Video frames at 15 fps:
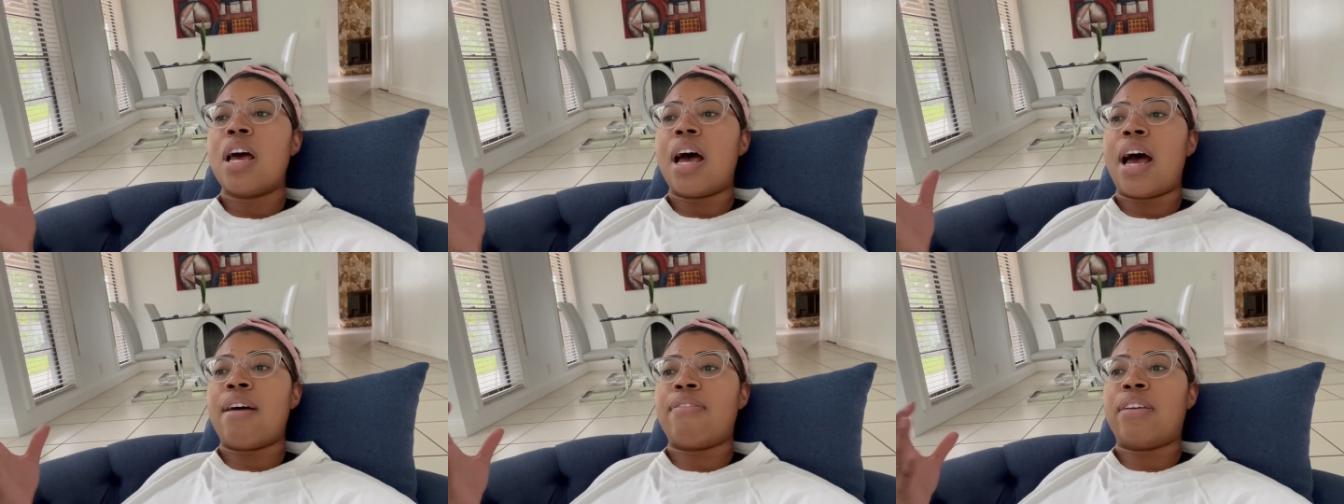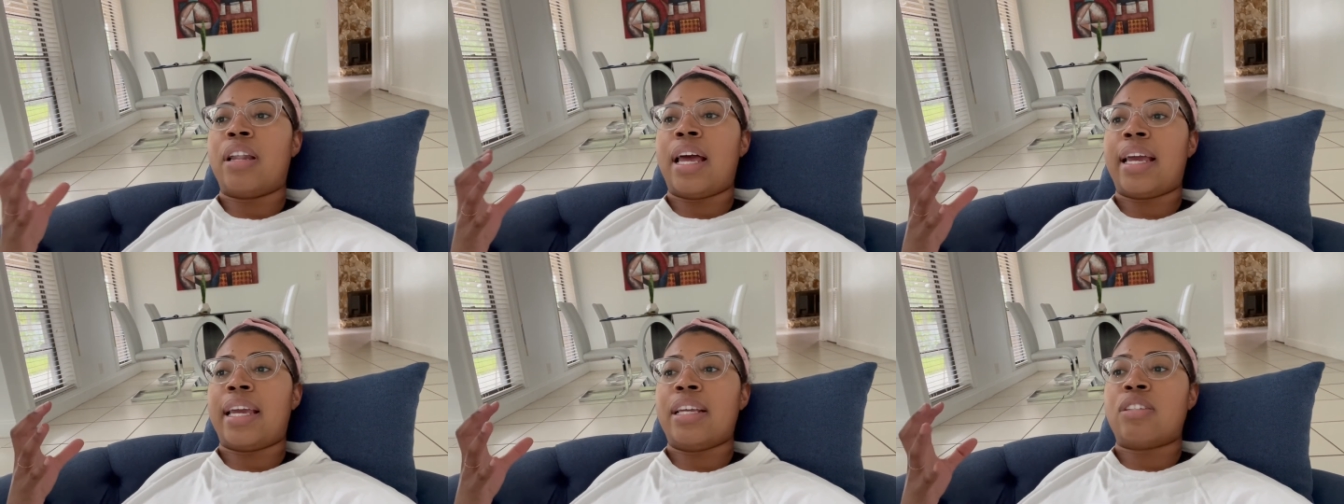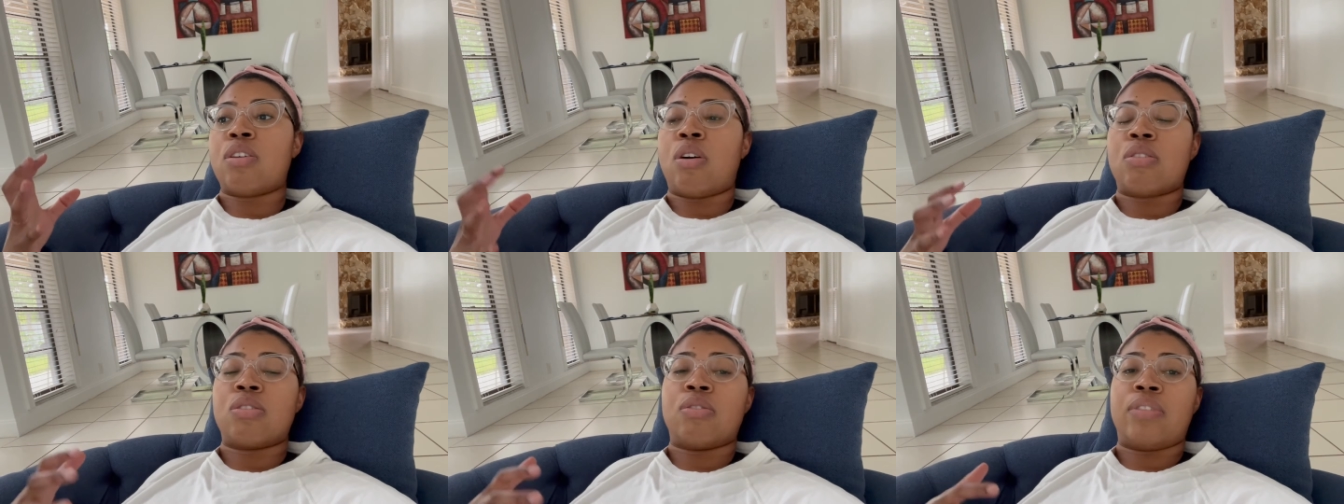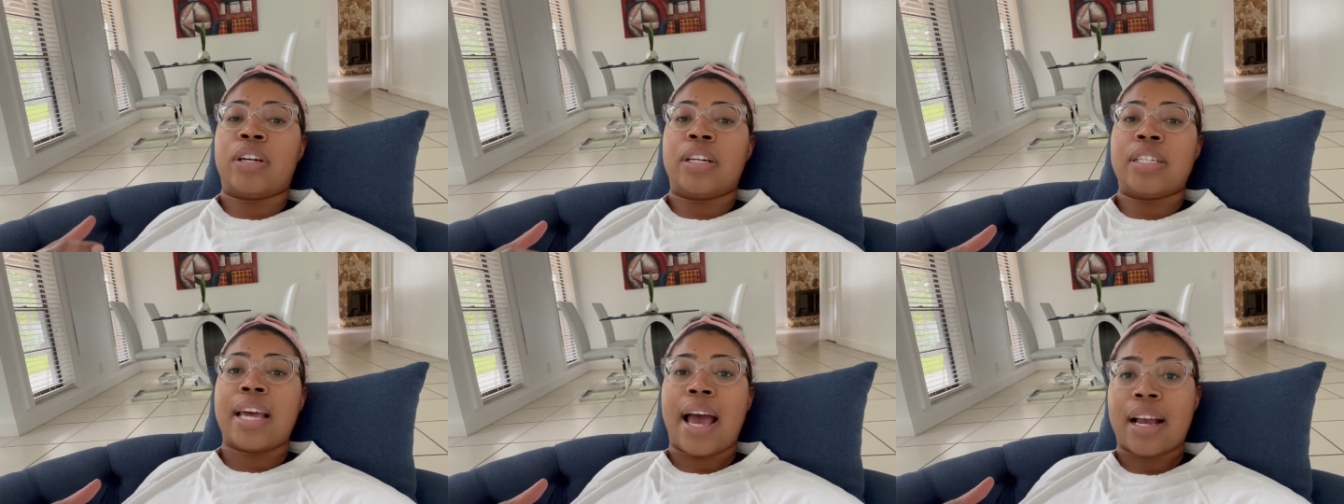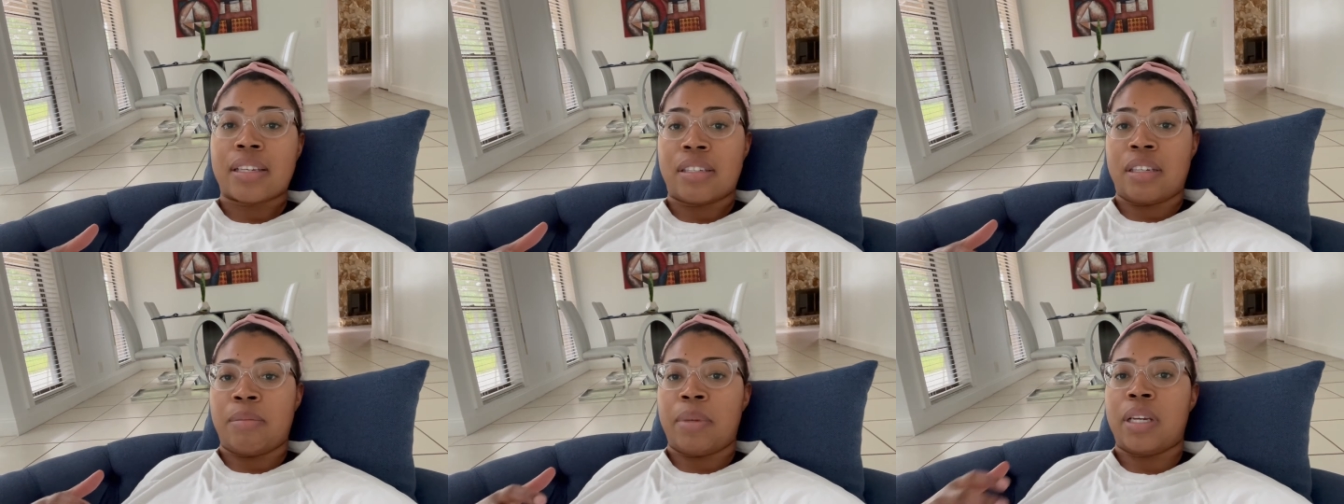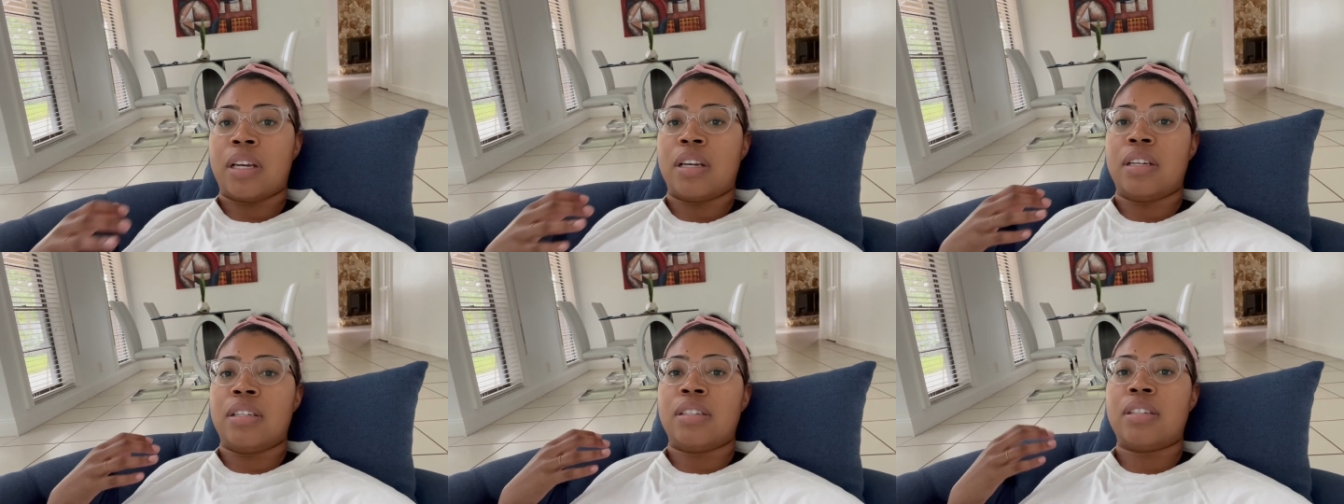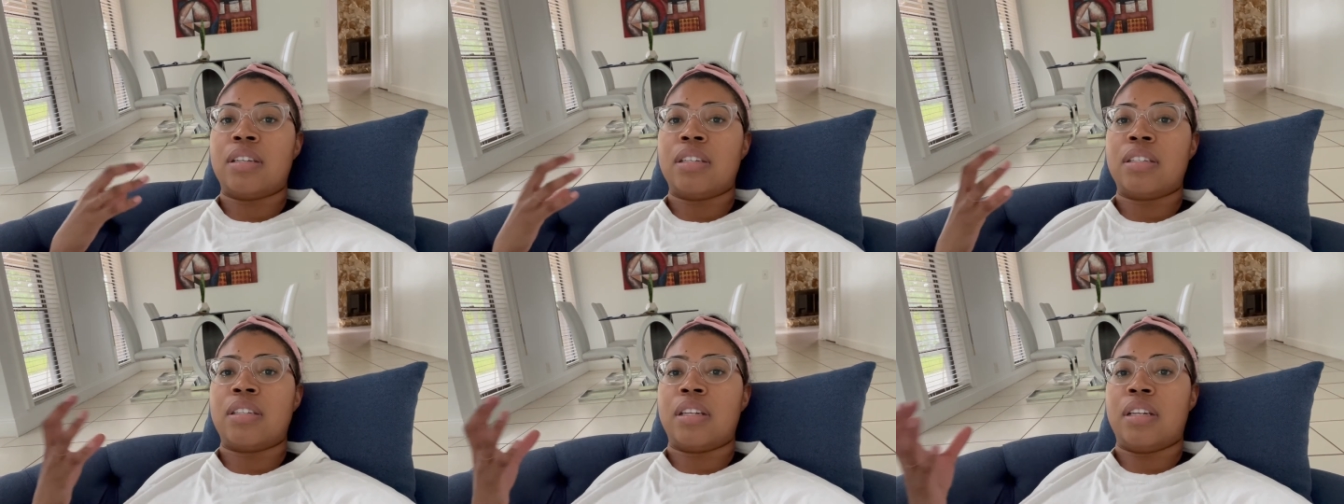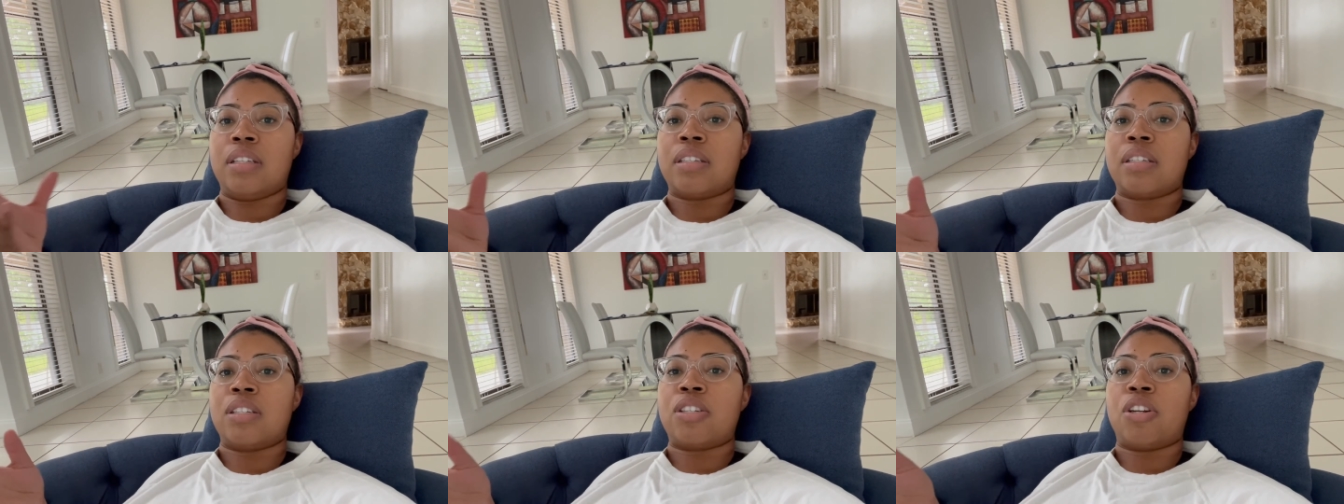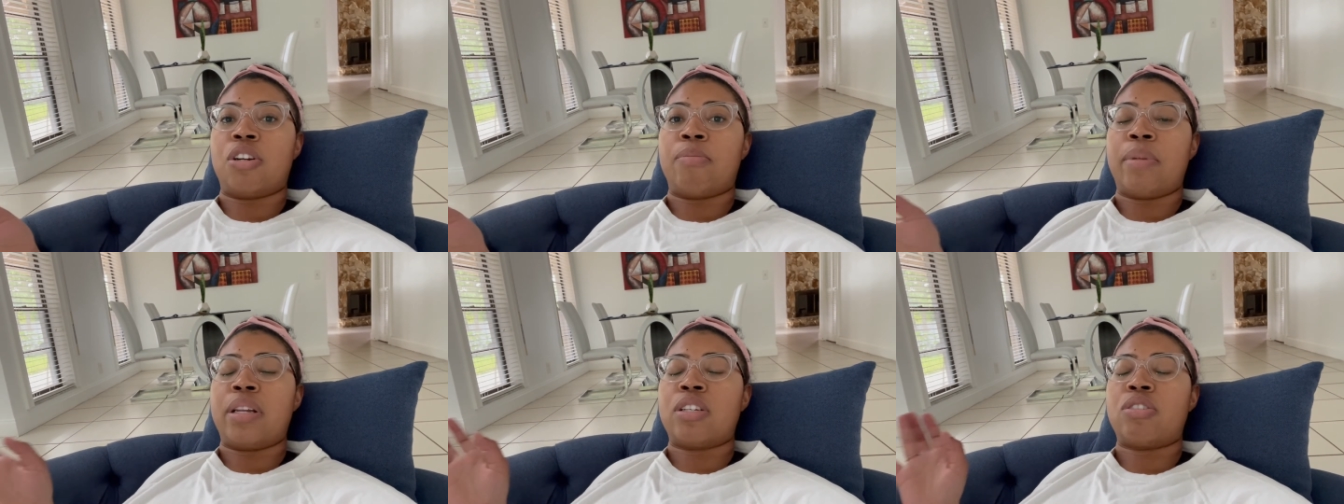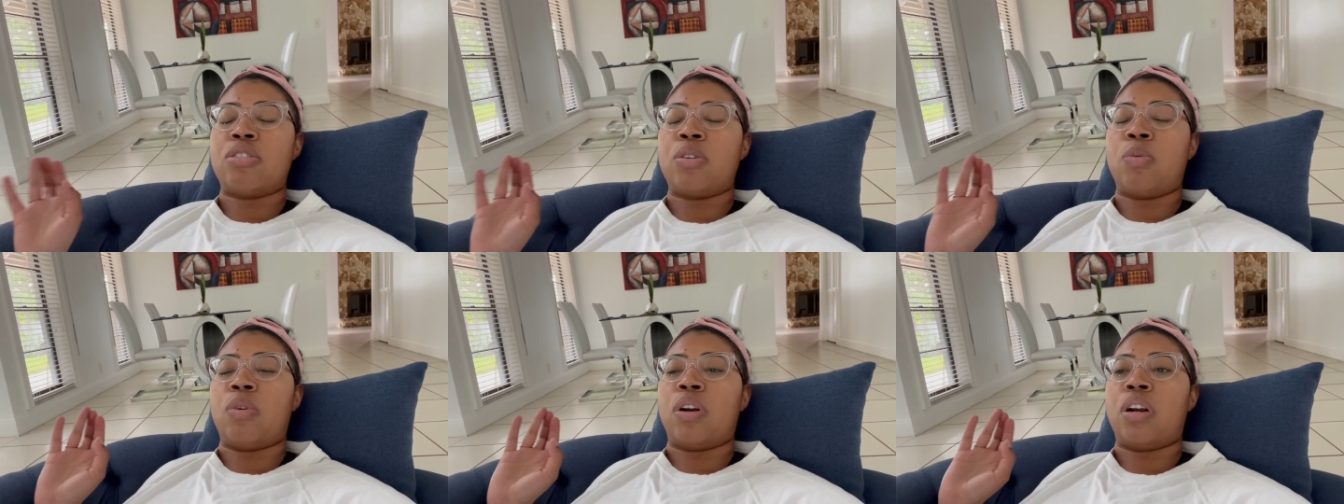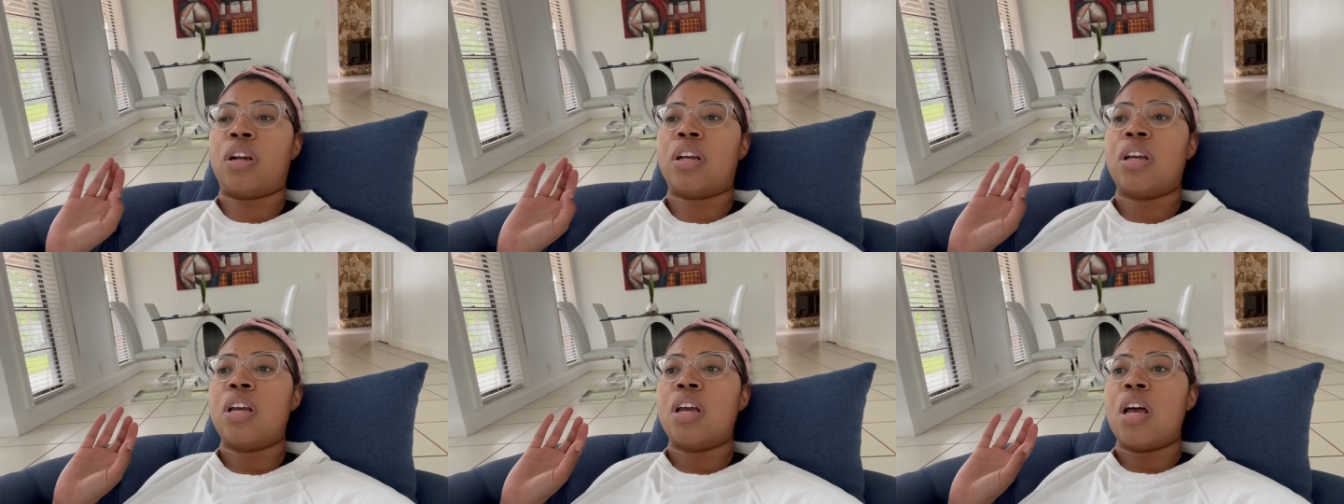I feel like it's also very taxing, because since it is considered ministry work,